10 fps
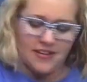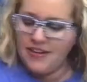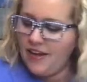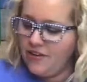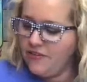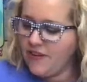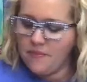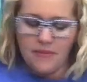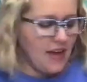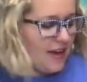now you have
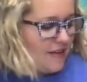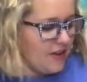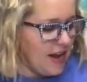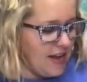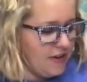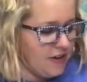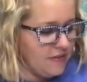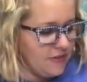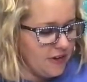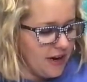got me having a
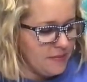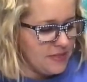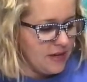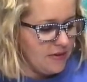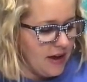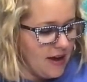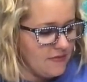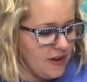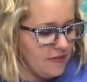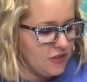hankering for grape soda.
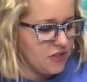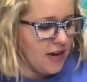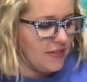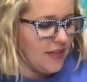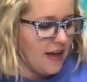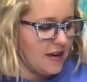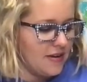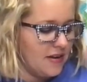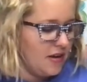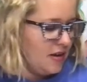I've never tried that.
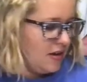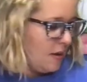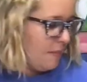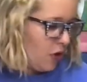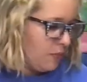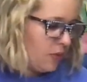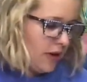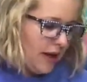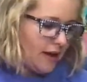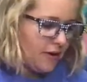Purple
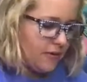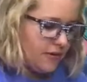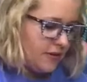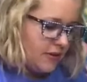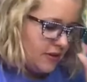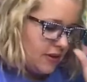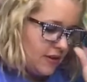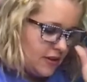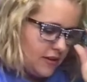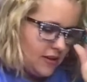cow.
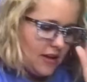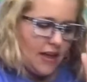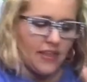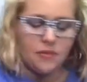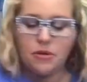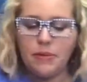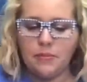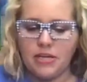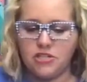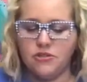I think I'm gonna
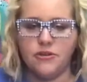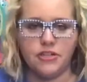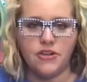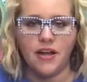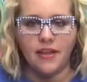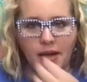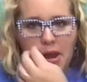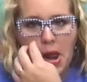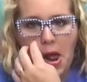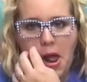make my children try
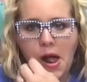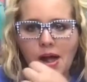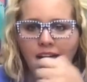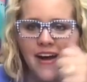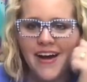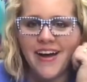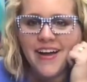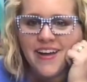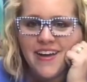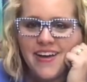that.
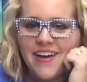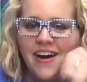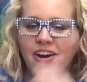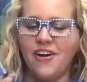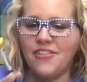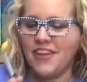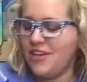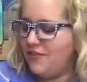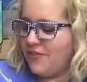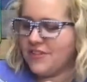Oh,
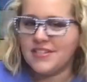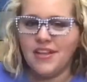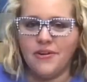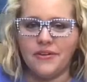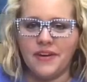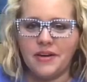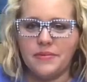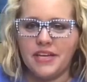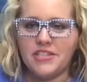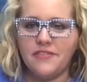thank you for this glowing
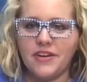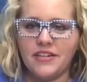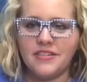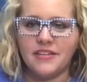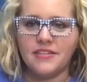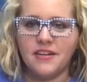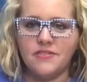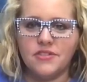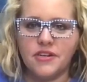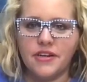recommendation. I forgot to take this
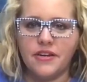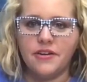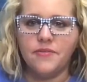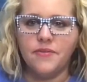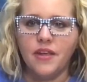off screen, y'all.